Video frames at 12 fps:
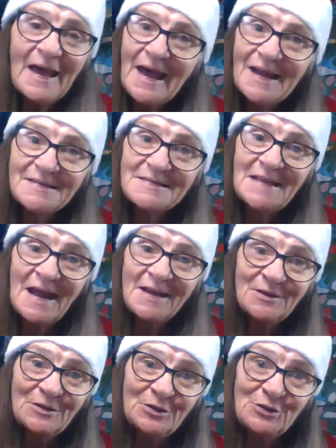I
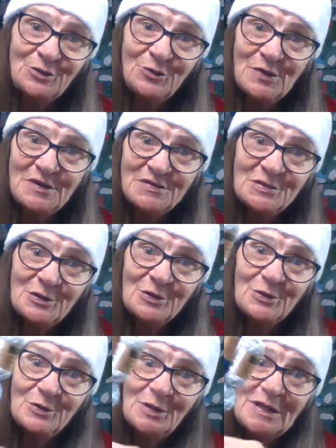decided to do this
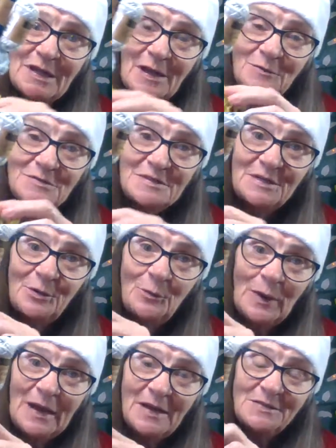early. I was going to
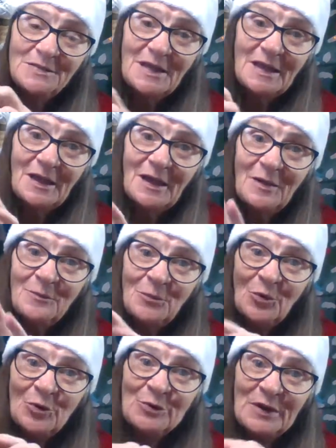wait till I got
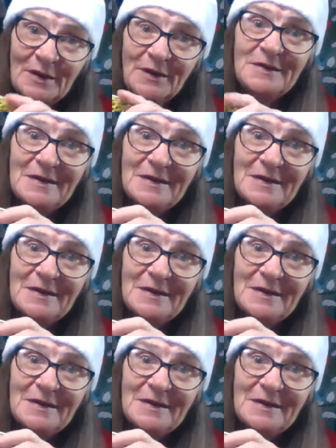more done.